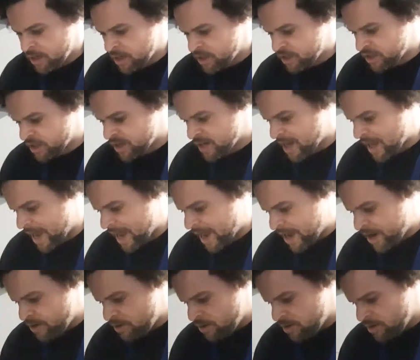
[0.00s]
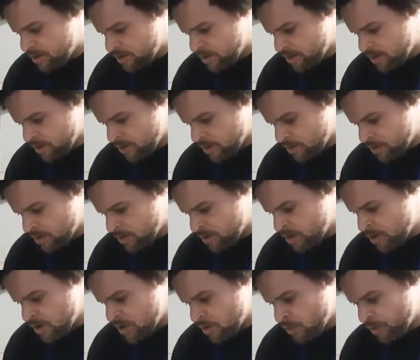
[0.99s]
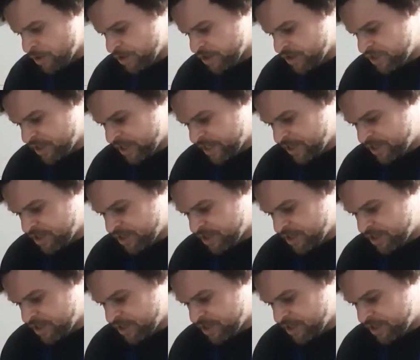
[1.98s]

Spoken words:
So now, we just need